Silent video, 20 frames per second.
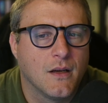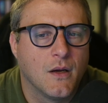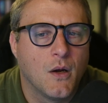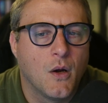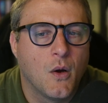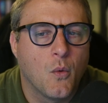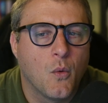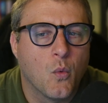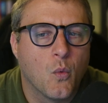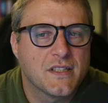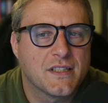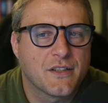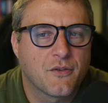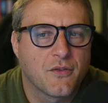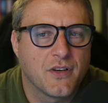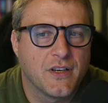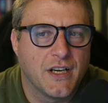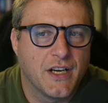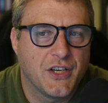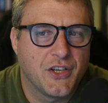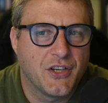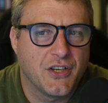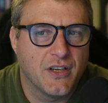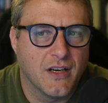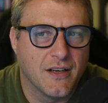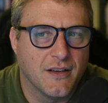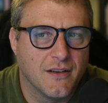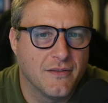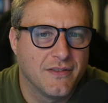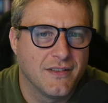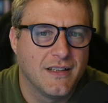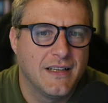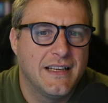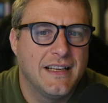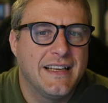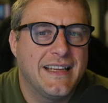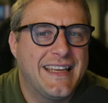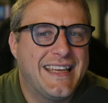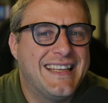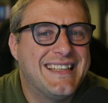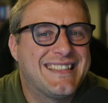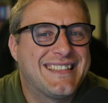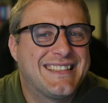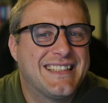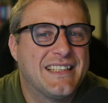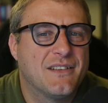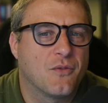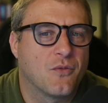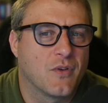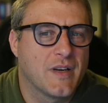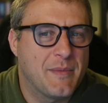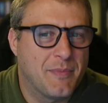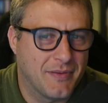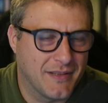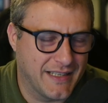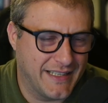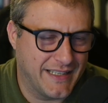was the creation of instant replay.